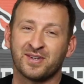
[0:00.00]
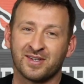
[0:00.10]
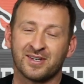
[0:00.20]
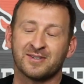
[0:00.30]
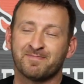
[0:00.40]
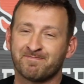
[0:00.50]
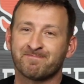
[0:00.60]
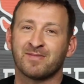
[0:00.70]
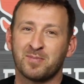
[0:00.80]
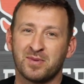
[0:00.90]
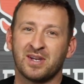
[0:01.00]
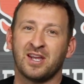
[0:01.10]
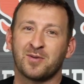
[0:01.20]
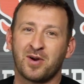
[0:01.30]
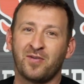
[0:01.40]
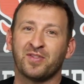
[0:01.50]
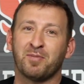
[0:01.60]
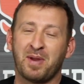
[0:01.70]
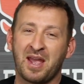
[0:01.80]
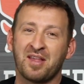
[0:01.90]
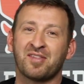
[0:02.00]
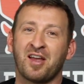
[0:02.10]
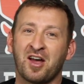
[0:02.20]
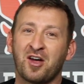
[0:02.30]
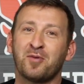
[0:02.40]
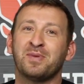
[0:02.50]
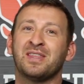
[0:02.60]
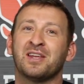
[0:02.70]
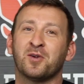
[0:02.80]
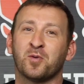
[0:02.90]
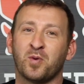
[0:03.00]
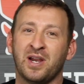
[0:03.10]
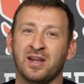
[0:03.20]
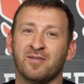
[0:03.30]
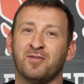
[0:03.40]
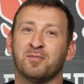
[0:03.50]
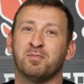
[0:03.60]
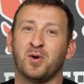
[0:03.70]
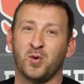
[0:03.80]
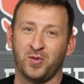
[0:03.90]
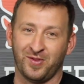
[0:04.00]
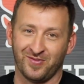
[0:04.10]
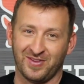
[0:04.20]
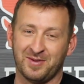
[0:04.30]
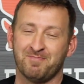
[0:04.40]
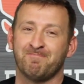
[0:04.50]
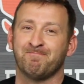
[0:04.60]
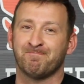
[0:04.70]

but I'm gonna head them off at the pass. I'll be there waiting for both of them.